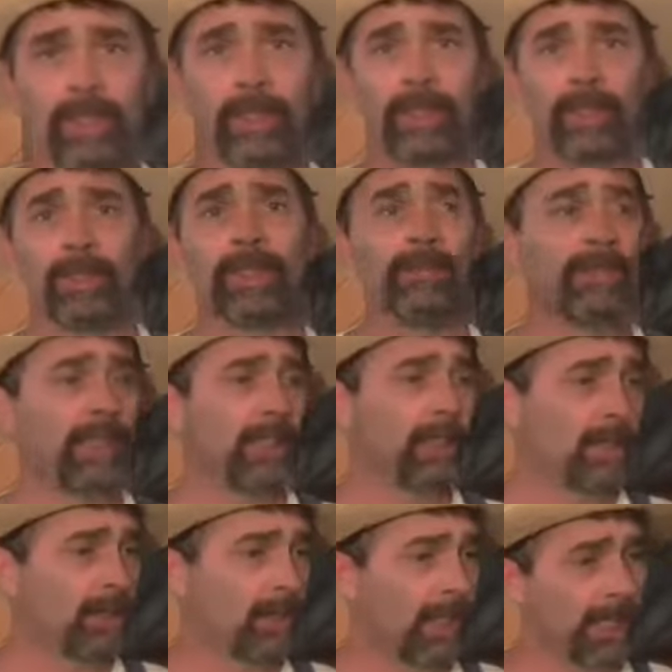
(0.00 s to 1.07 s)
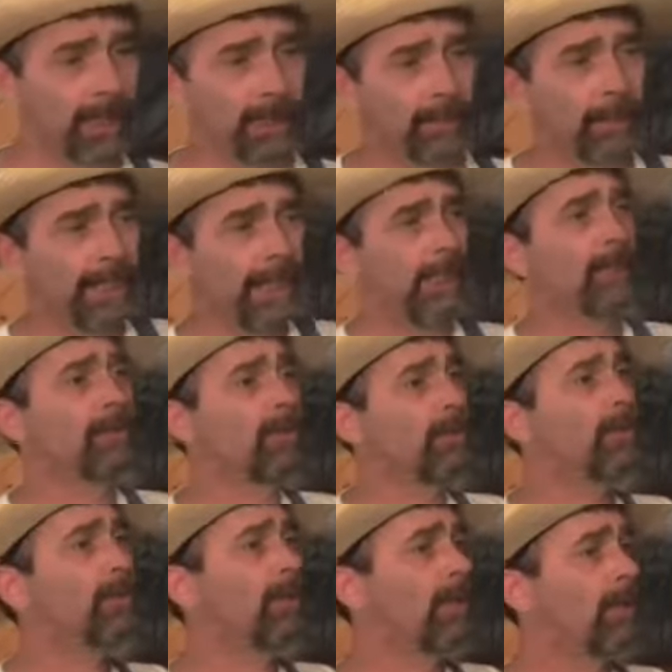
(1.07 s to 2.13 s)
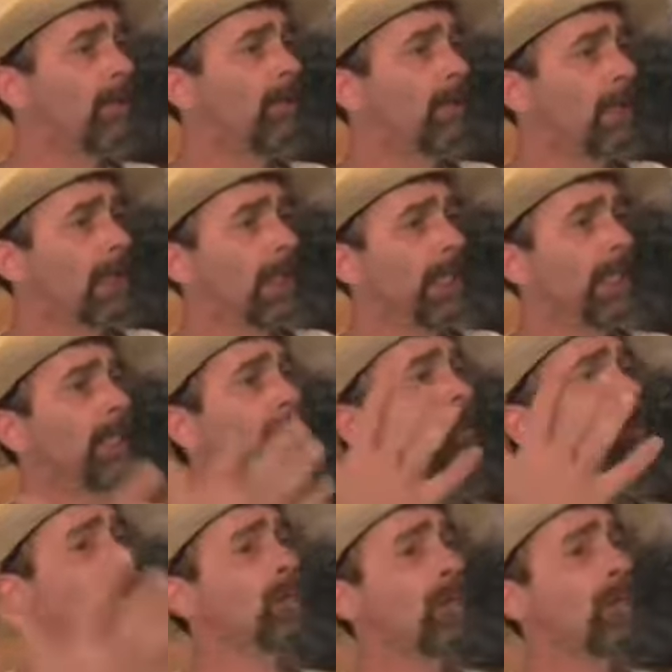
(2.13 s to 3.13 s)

Church of Jesus Christ began to grow. And it was